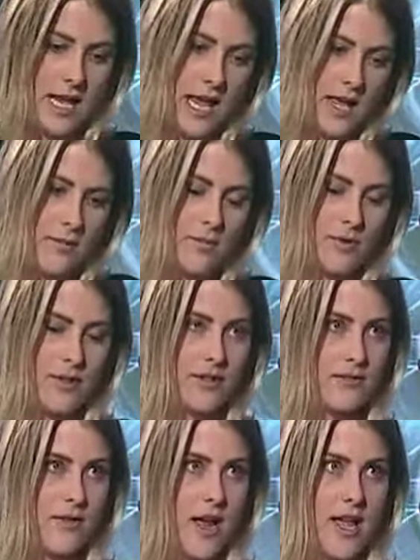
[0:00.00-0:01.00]
camp with
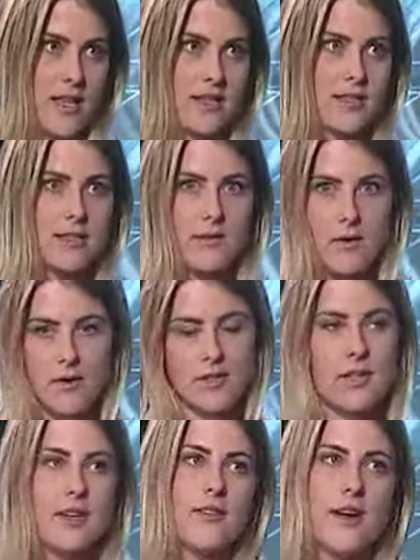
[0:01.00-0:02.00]
his friends. They're all
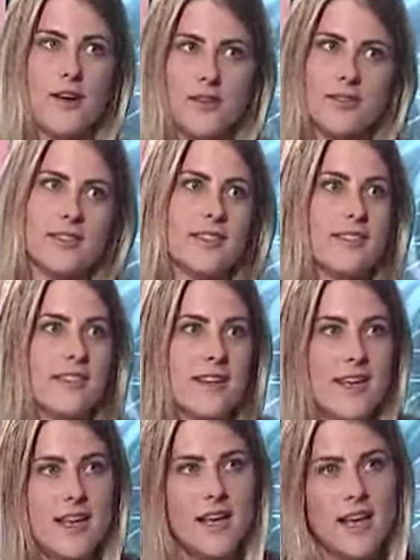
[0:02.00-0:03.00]
sitting around and
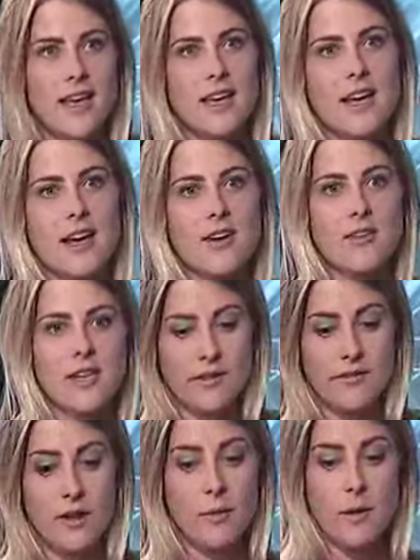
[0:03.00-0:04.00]
hanging out. I
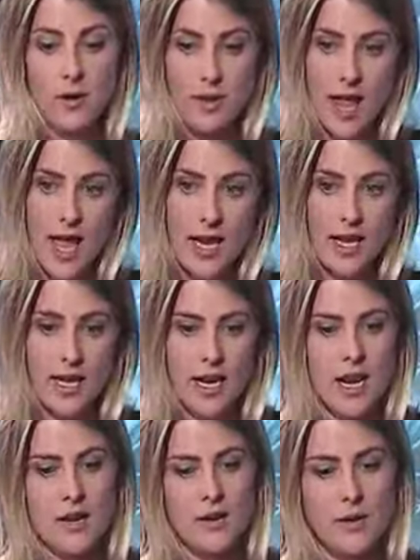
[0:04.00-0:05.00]
did filming Oleg,
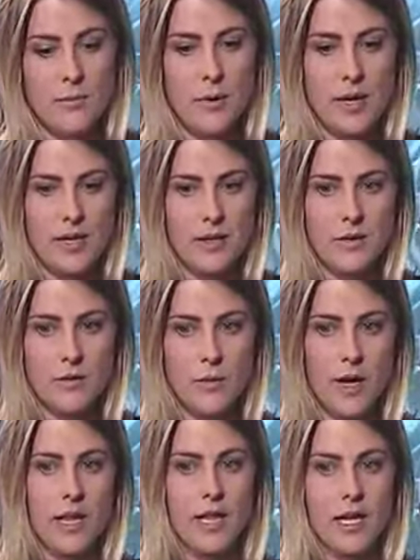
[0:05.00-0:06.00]
and pretty
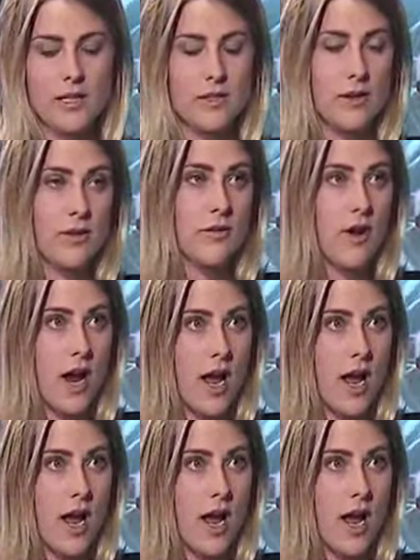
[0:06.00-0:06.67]
quickly he started